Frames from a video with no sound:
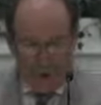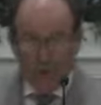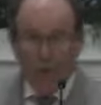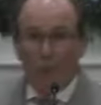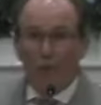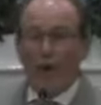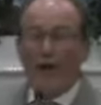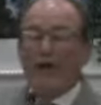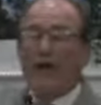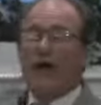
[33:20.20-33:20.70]

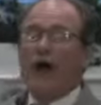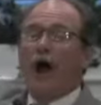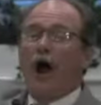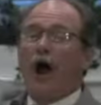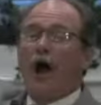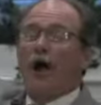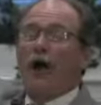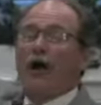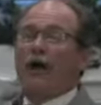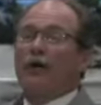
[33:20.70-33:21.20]
We
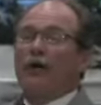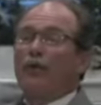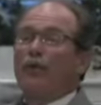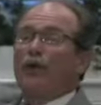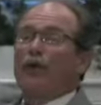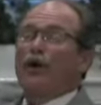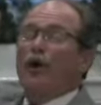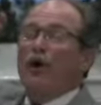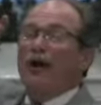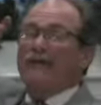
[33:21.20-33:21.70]
are,
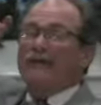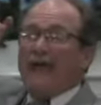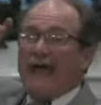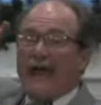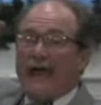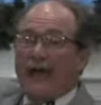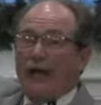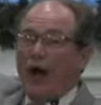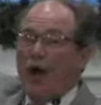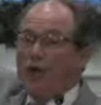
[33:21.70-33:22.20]
we're going to have a
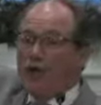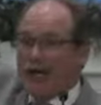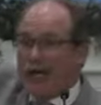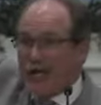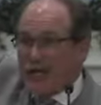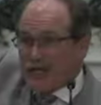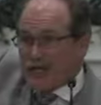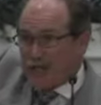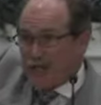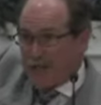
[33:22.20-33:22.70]
head on
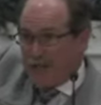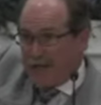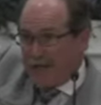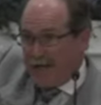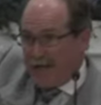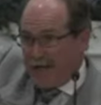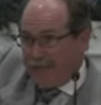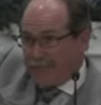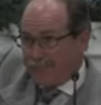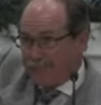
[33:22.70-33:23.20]
collision with
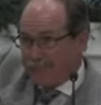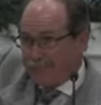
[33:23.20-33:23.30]
them.